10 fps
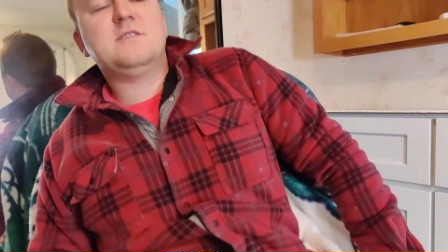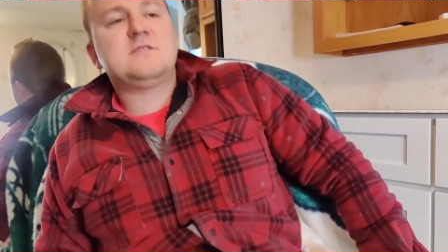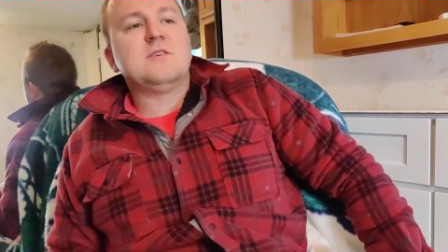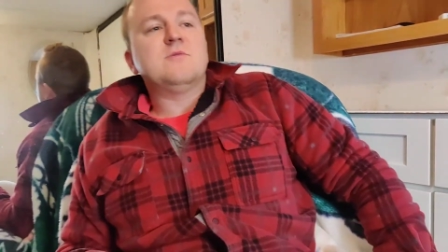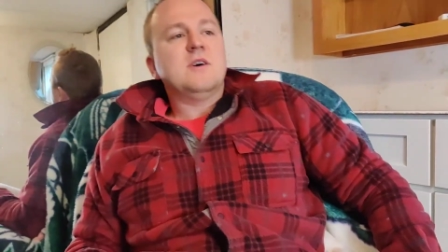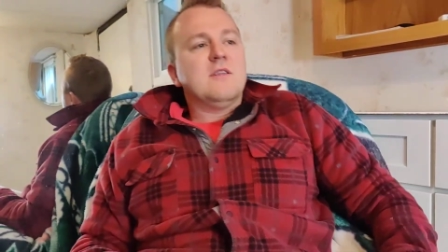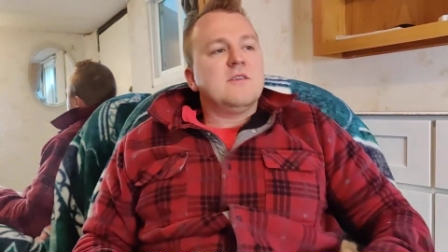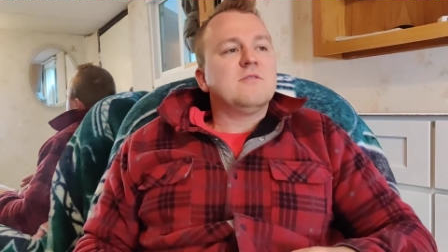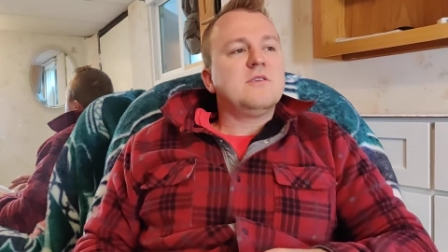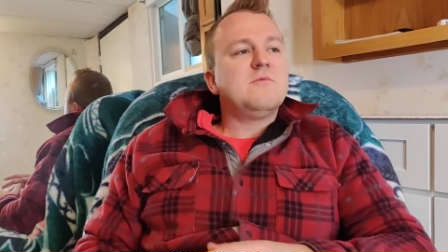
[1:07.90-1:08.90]
So
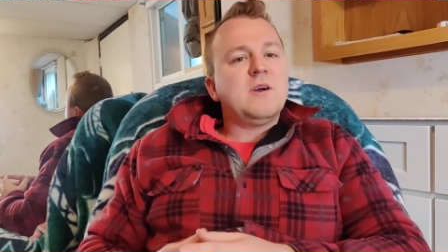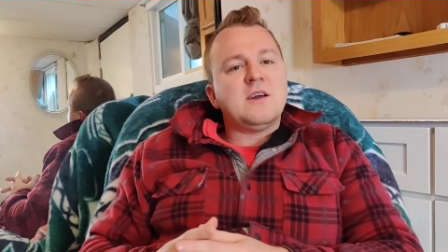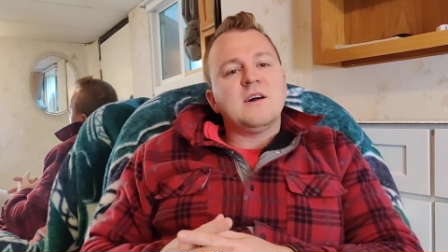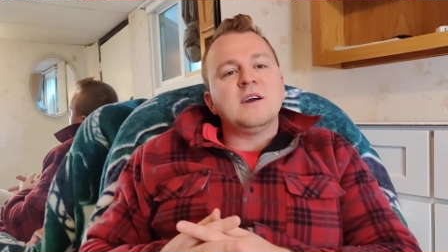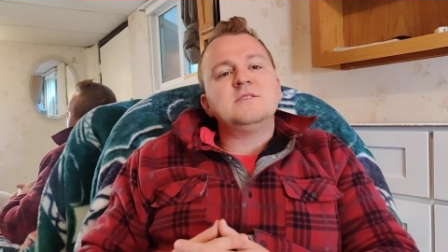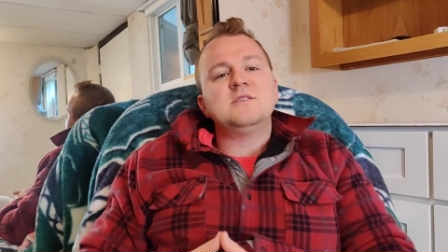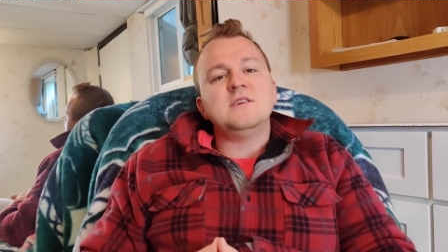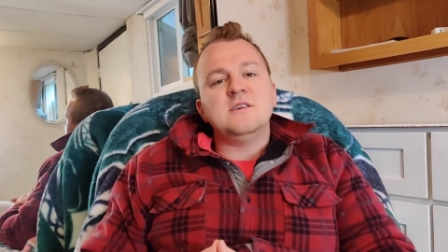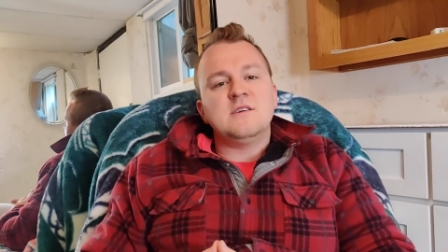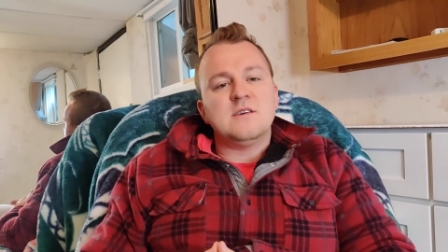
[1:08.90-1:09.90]
the only way I
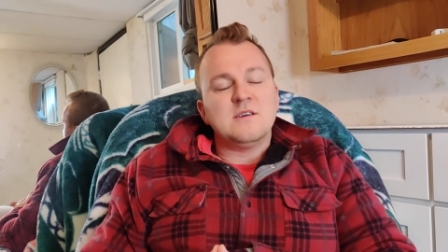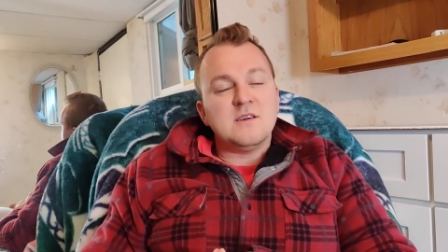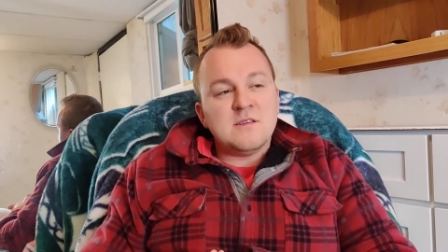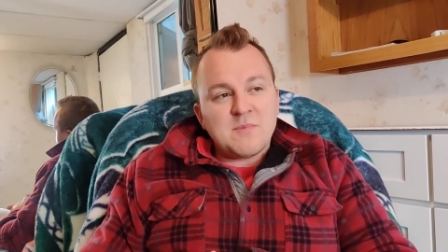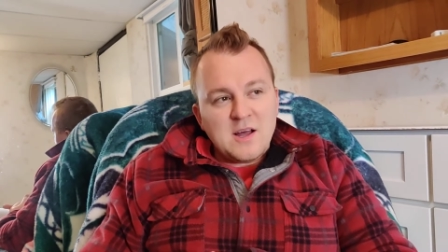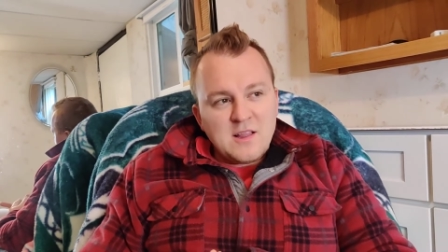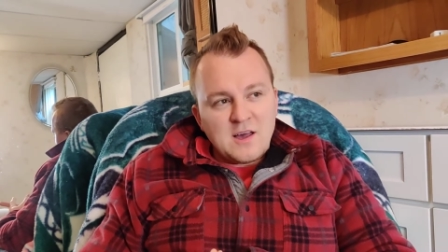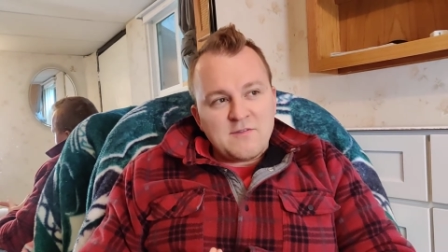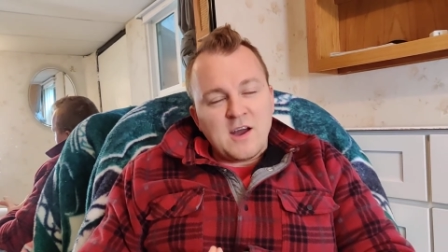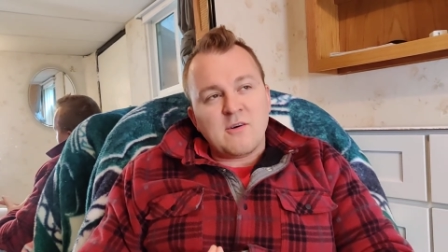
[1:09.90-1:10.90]
see in my
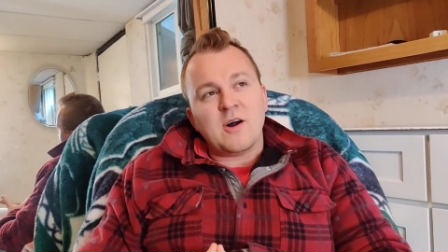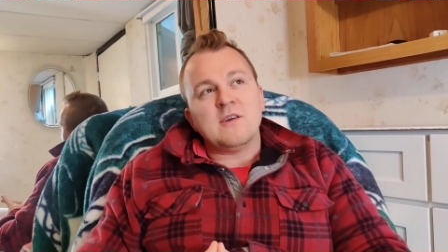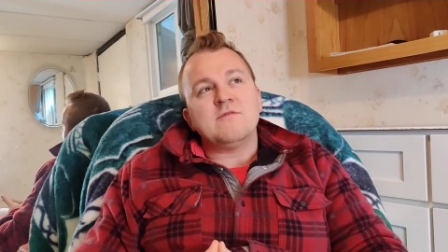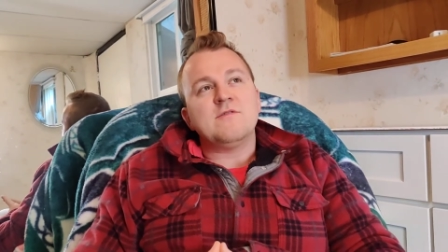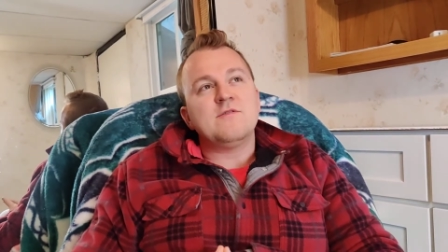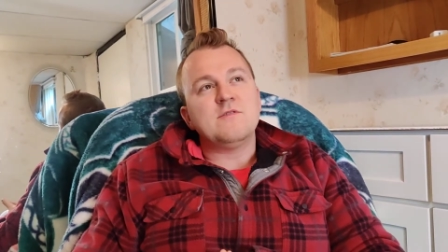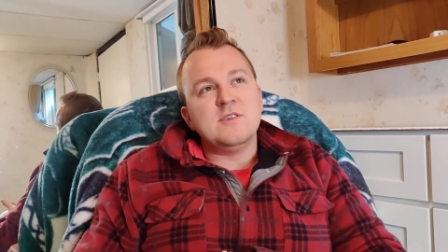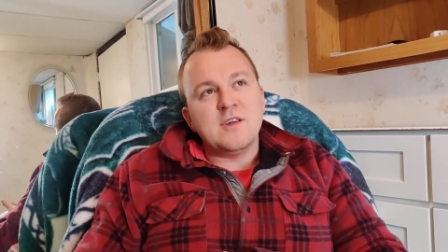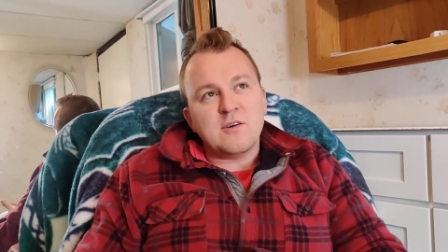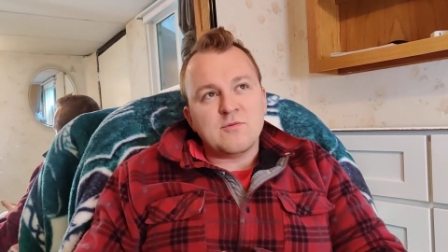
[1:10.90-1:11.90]
life how I've
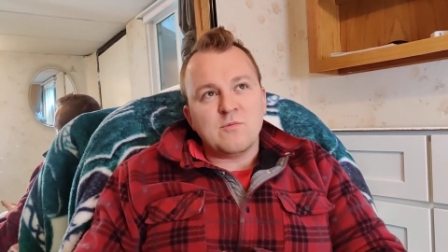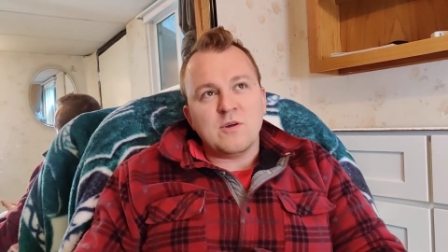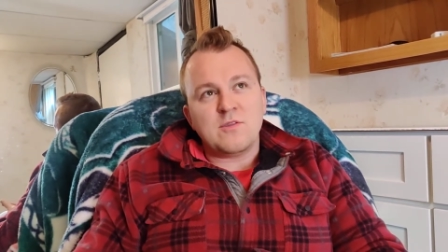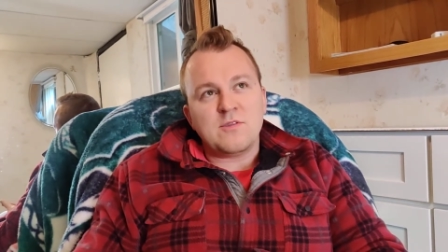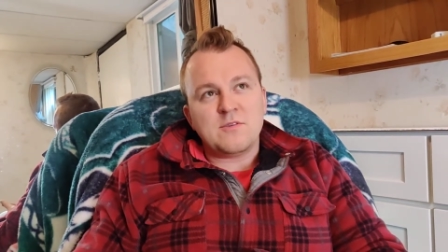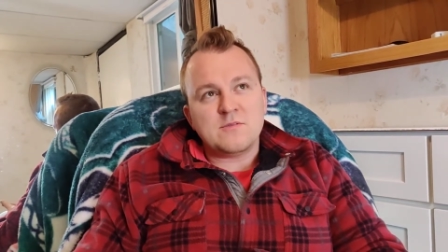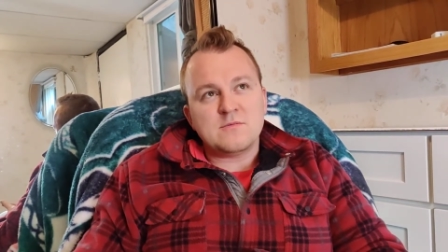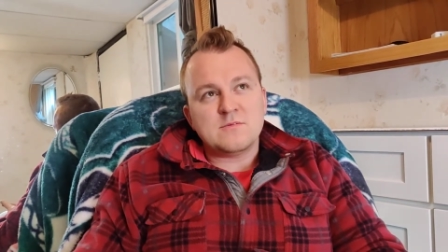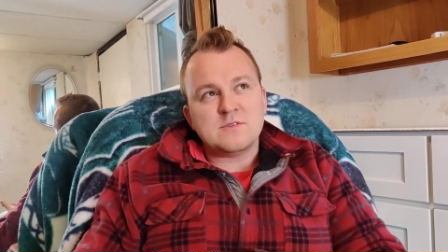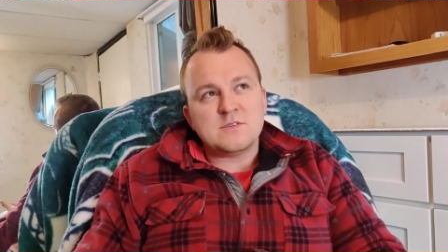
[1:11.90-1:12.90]
dealt with
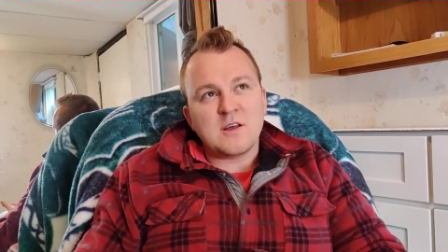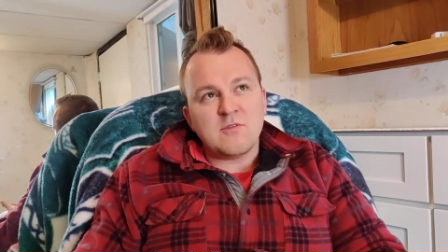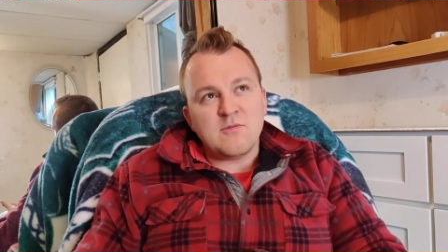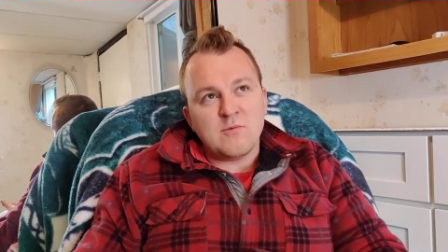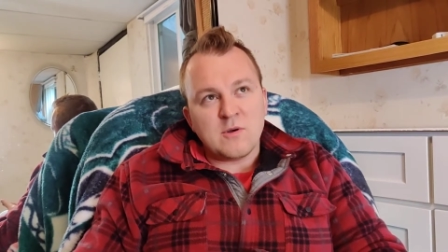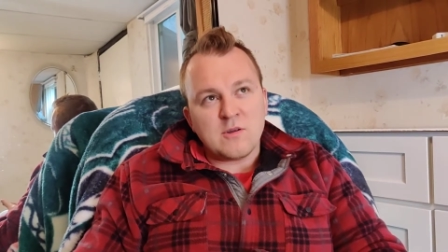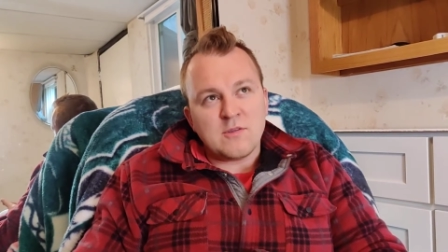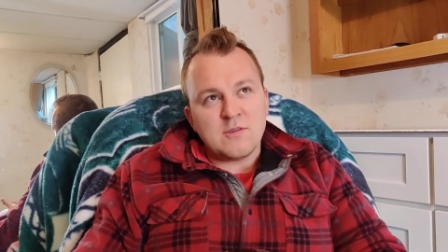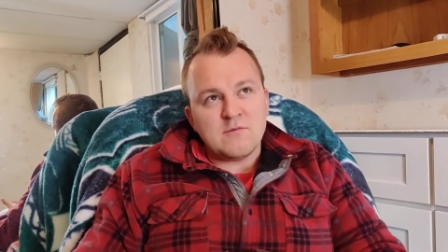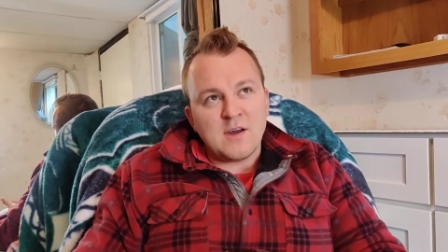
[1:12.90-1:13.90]

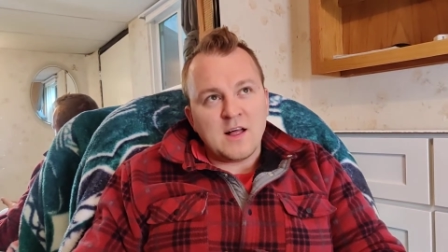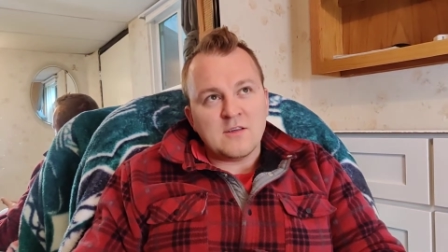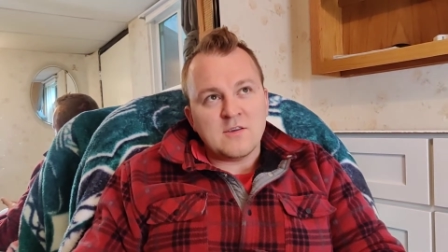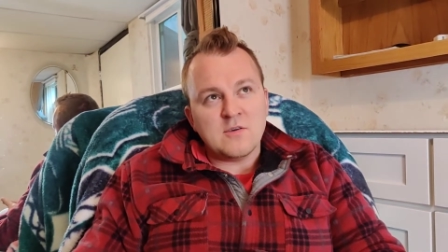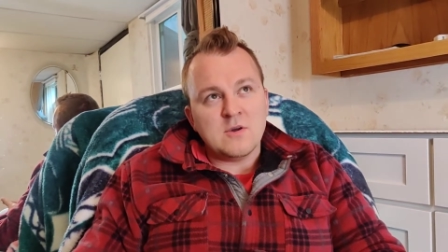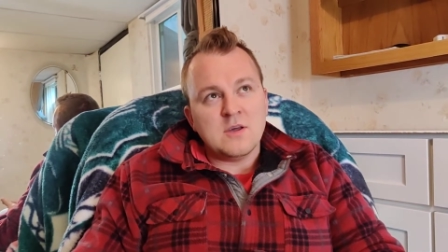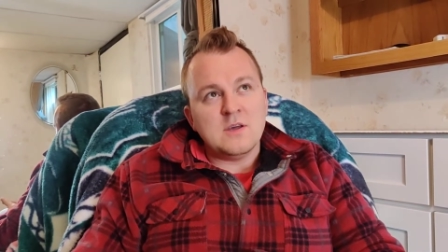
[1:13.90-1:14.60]
self-worth and value